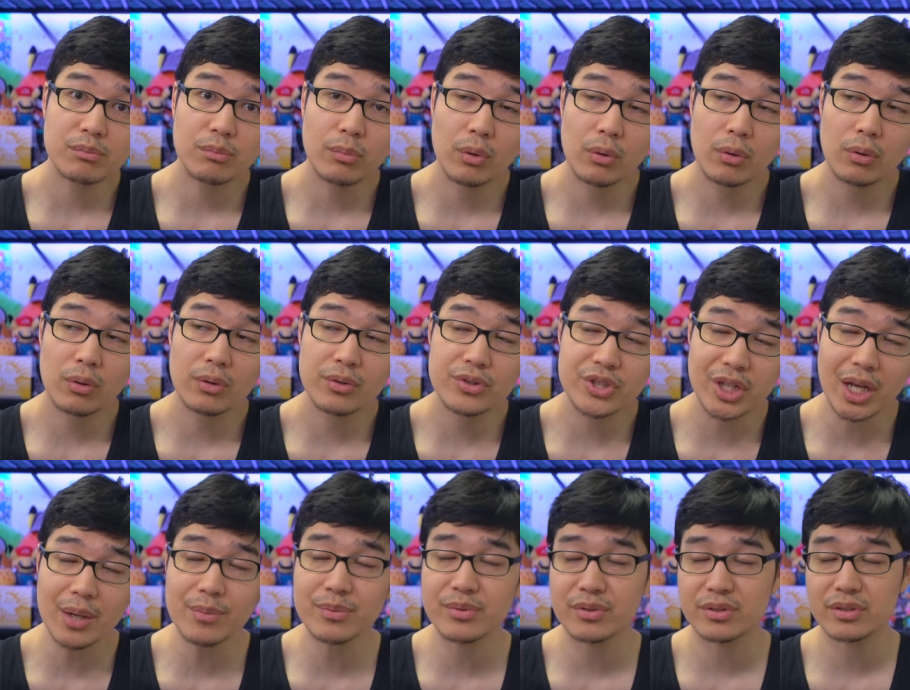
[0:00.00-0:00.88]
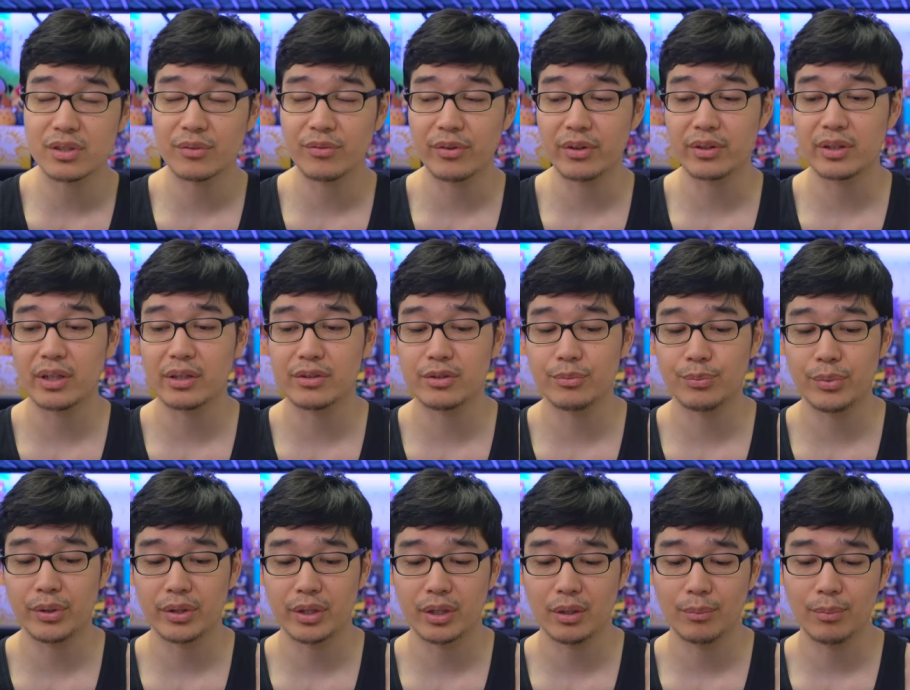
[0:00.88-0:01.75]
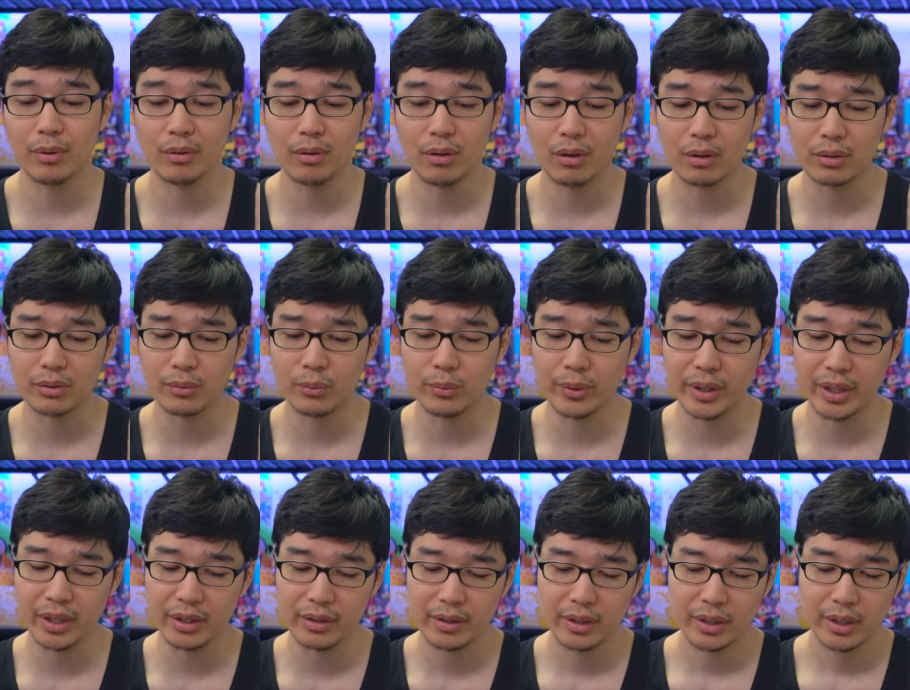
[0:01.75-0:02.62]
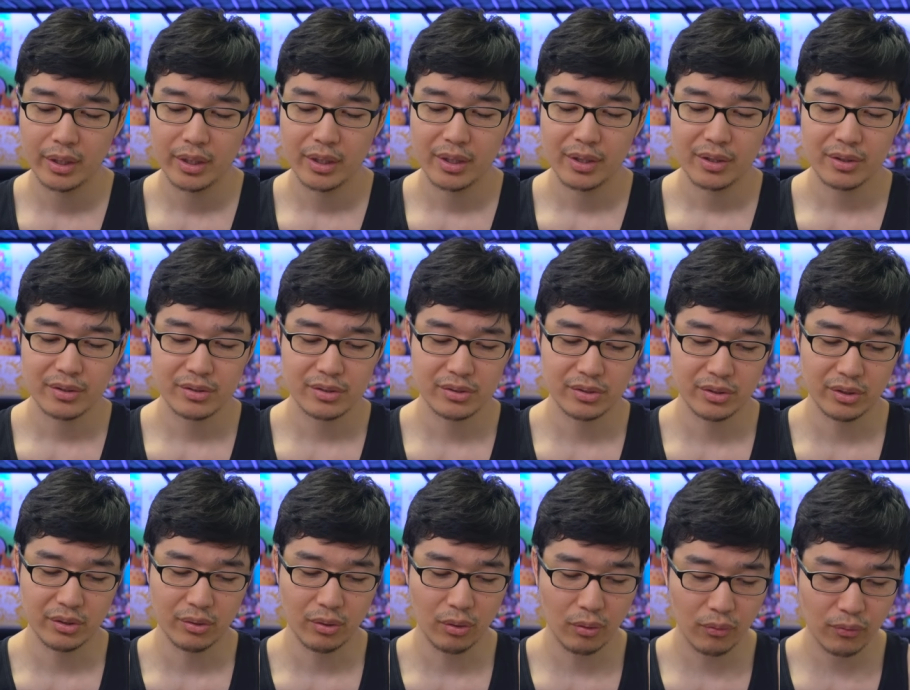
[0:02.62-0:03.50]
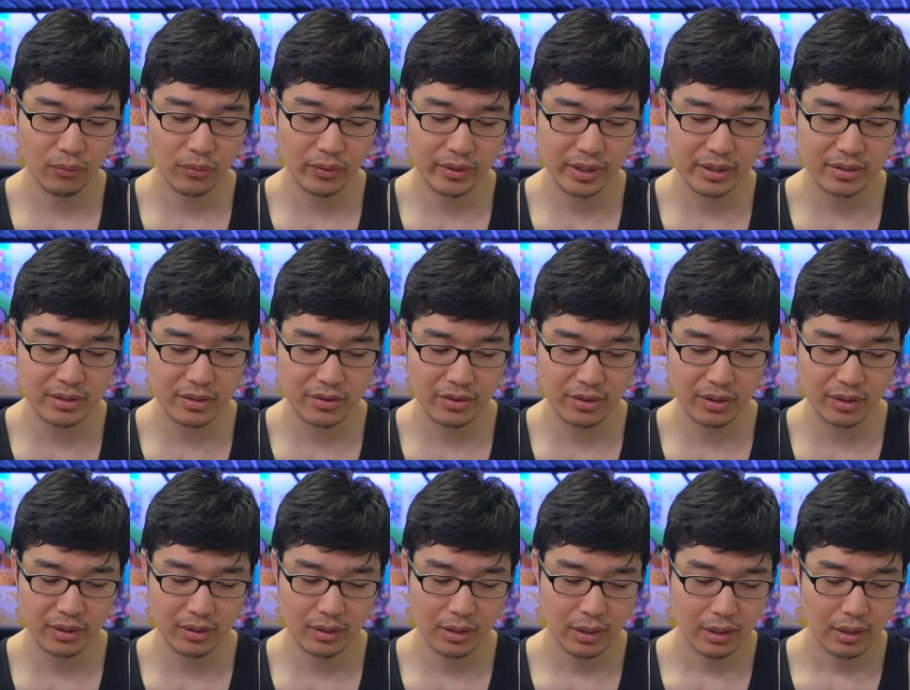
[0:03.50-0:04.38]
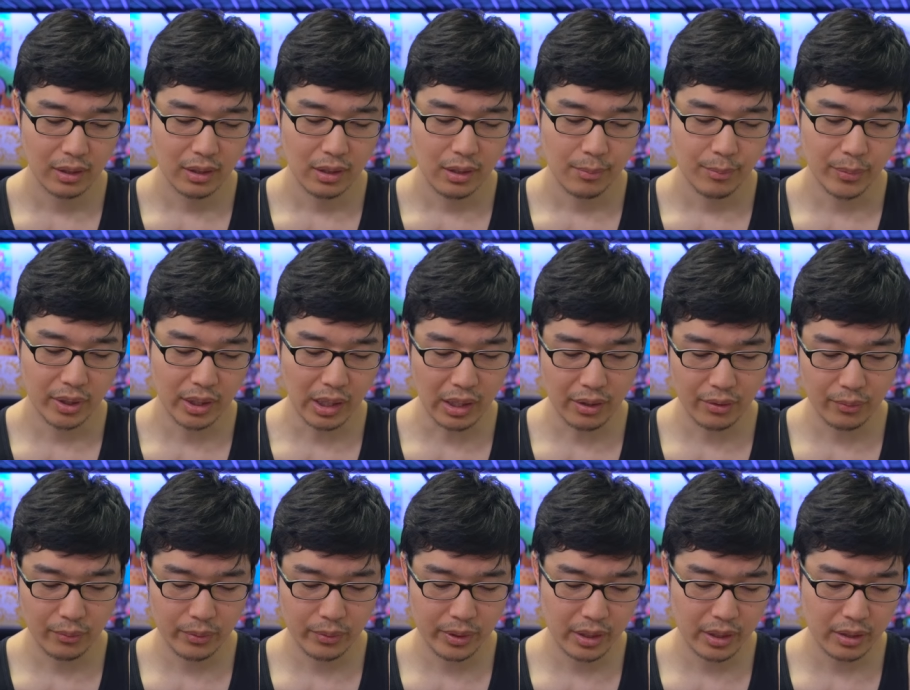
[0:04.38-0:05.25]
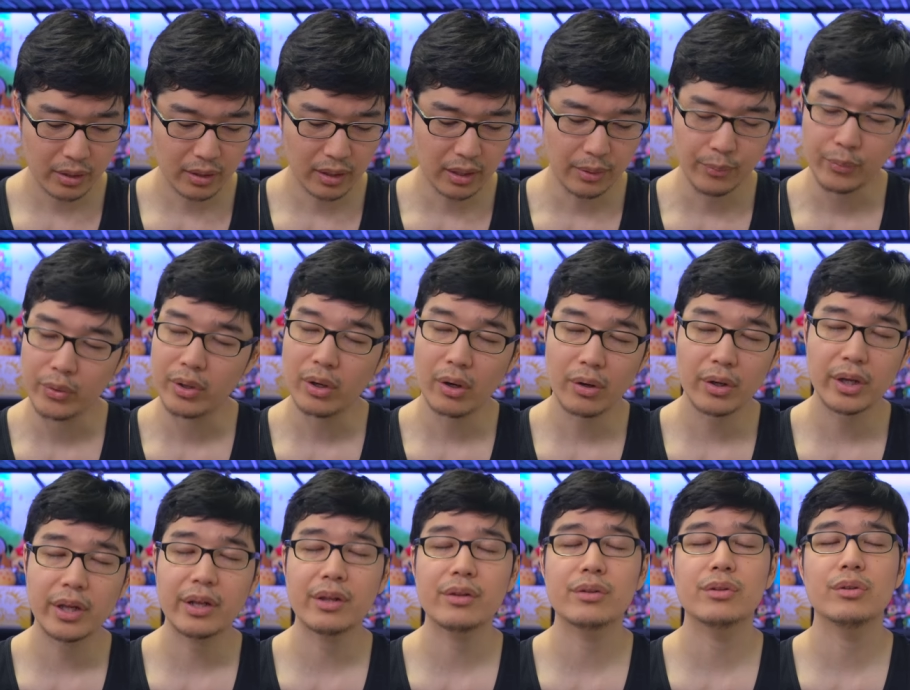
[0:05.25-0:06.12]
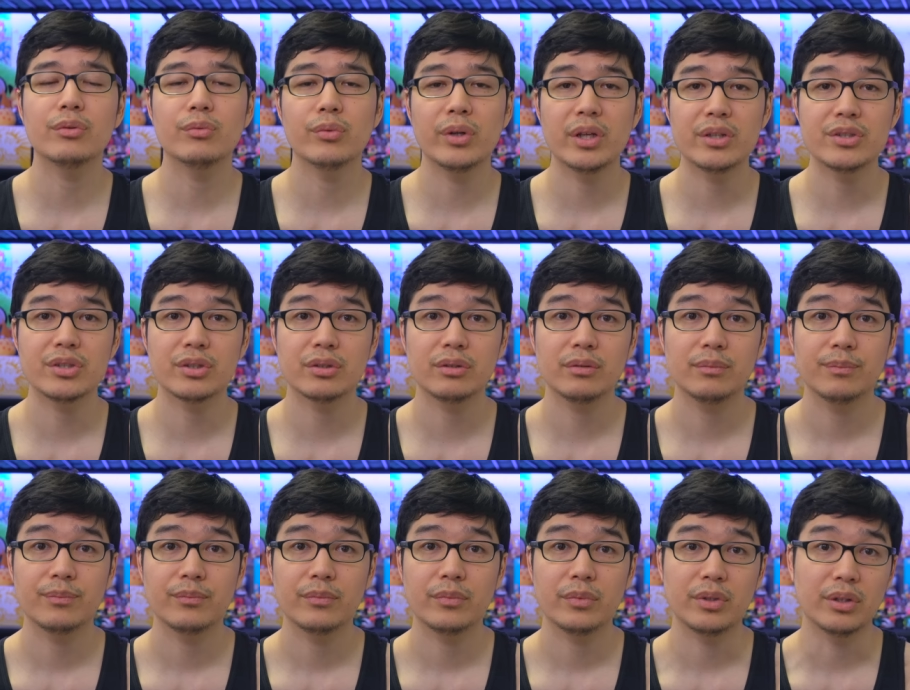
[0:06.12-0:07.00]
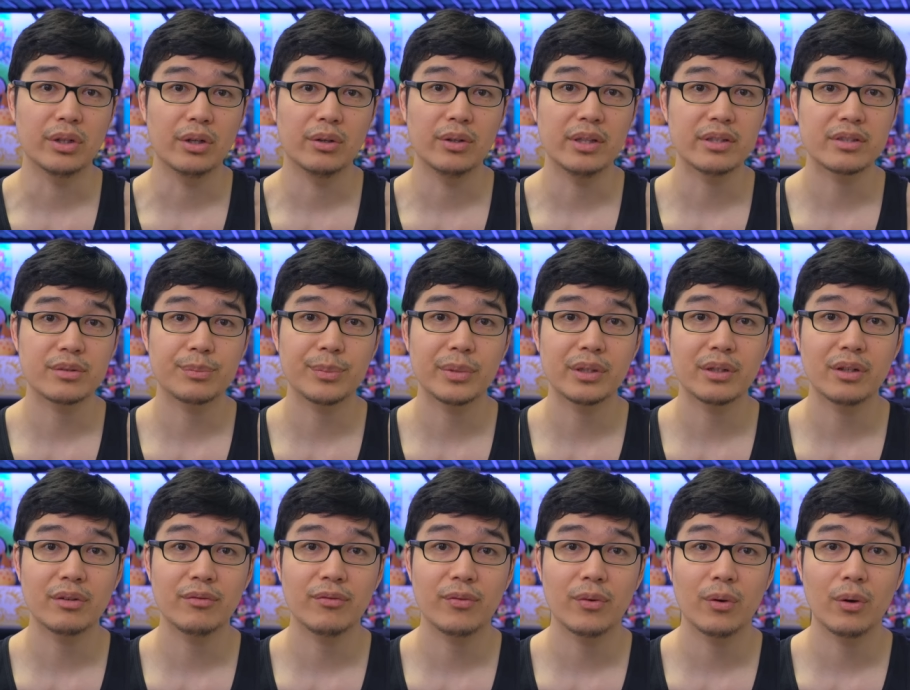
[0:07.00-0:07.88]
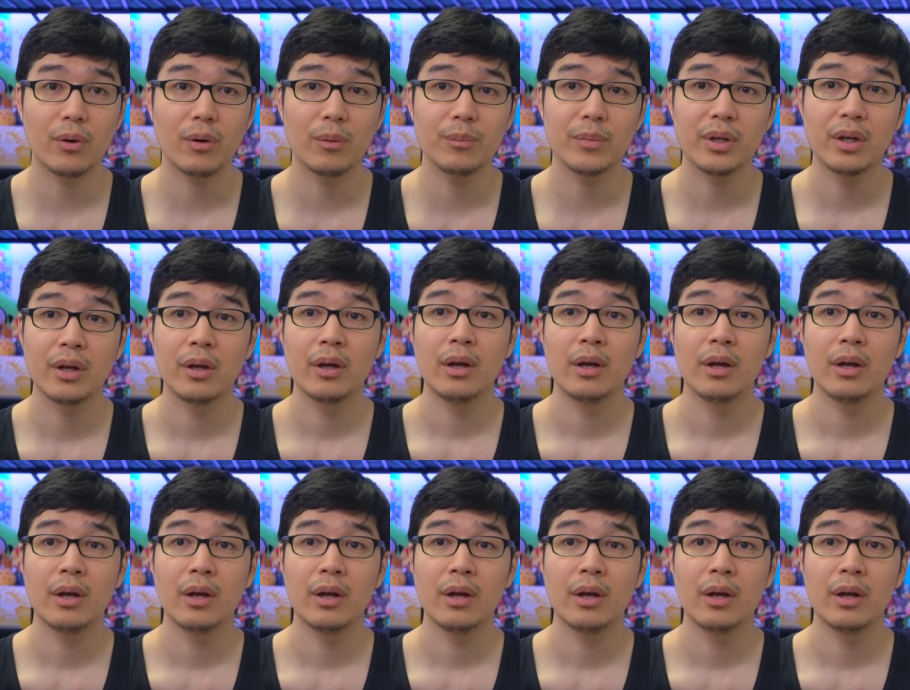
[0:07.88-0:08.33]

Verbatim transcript: more gems and stuff like that to pick up along the way. So hopefully that's the thing. But either way, um, we are getting a new region. You know, it's been confirmed.